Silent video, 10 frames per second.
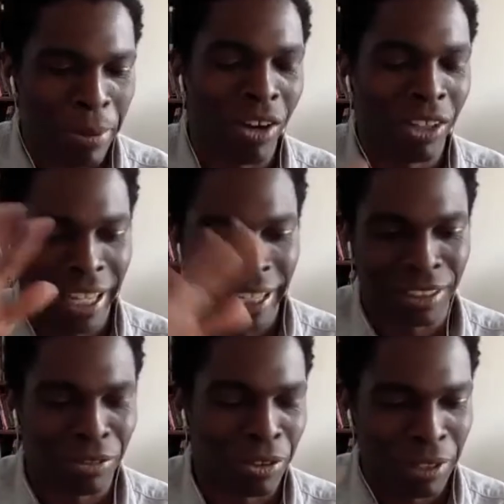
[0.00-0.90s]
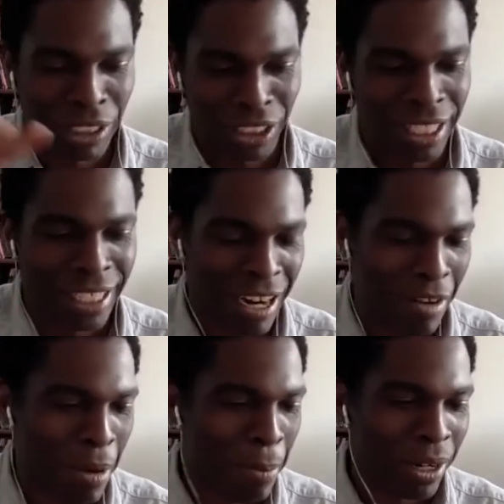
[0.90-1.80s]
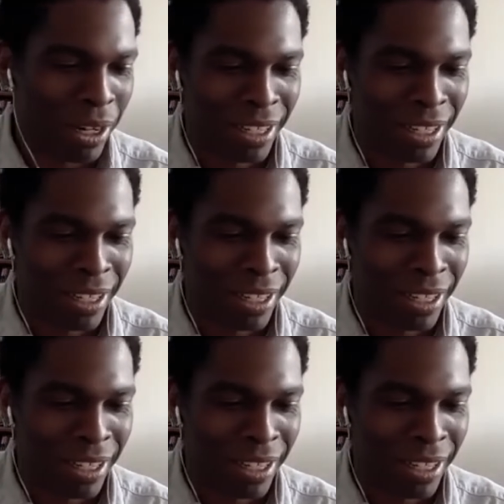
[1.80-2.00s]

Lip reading: all the layers of revision, and I remember